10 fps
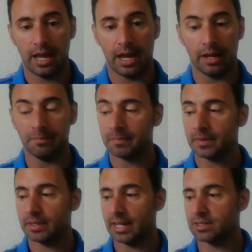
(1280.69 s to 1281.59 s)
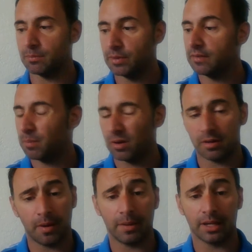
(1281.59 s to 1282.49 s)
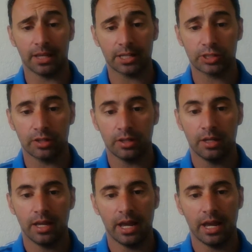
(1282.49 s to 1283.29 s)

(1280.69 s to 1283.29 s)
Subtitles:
And that's a brief part about my lecture,